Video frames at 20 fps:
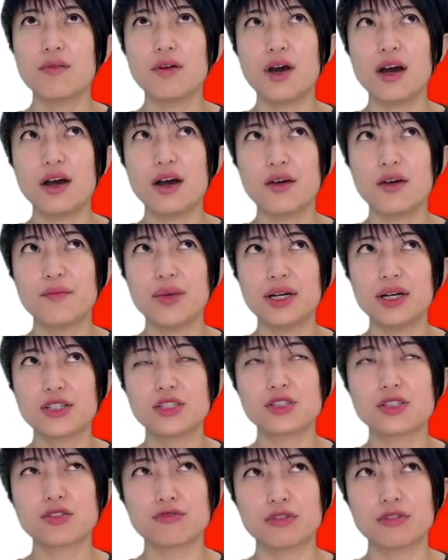um, a
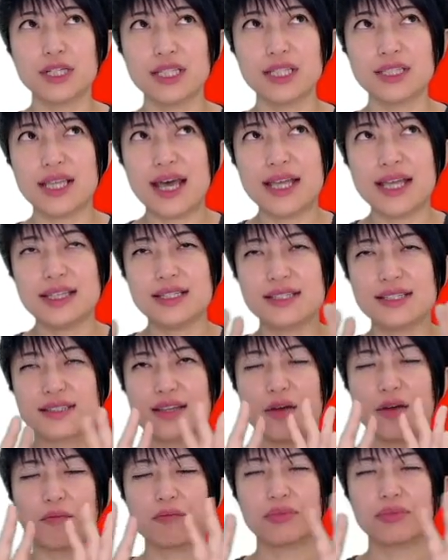screen that is
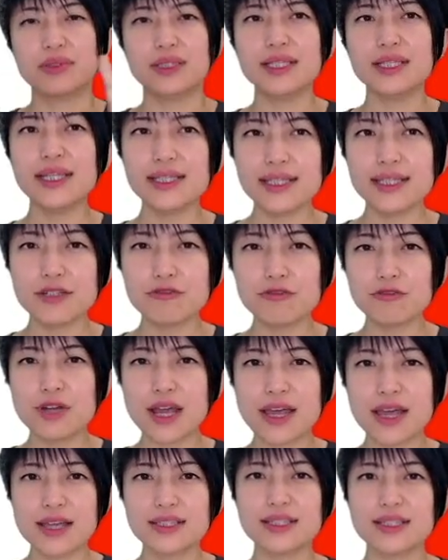completely
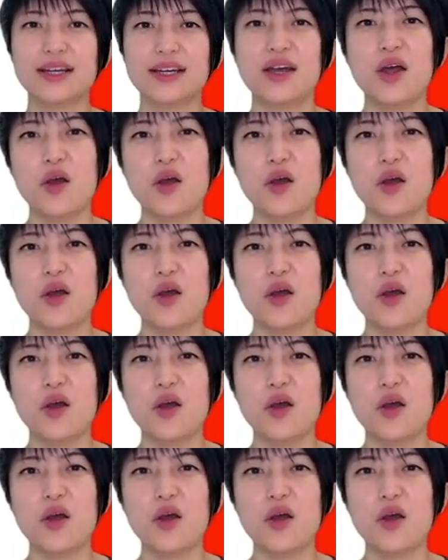red